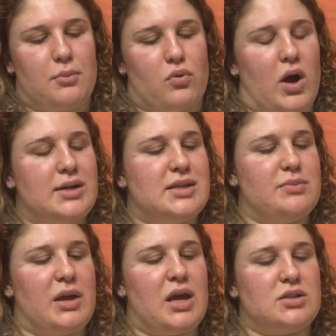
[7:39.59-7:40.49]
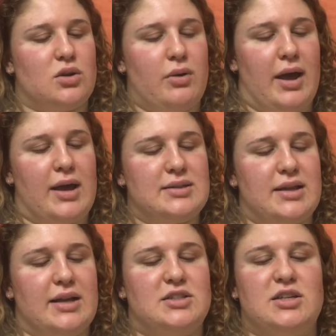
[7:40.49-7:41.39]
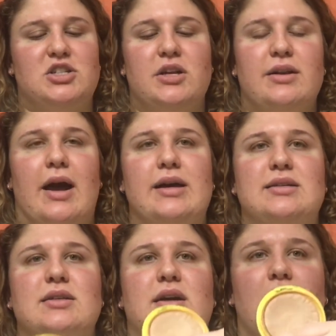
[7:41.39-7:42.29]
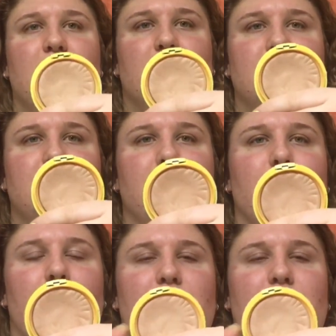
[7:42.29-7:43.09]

bronzes me so nice, and it's such a nice color too.